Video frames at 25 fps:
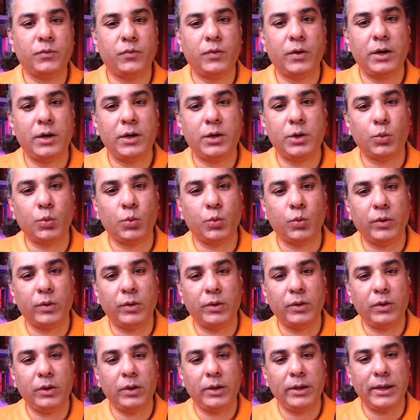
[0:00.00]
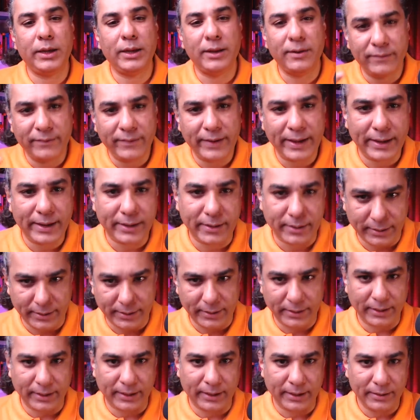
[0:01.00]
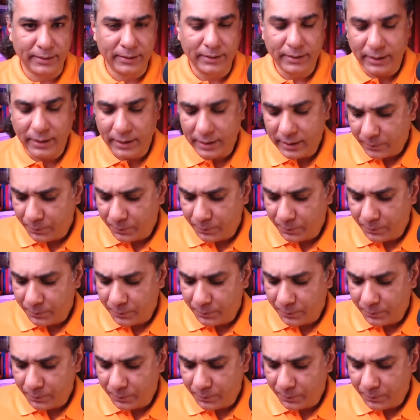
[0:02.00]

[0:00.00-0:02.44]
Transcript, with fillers: were to invade Iran,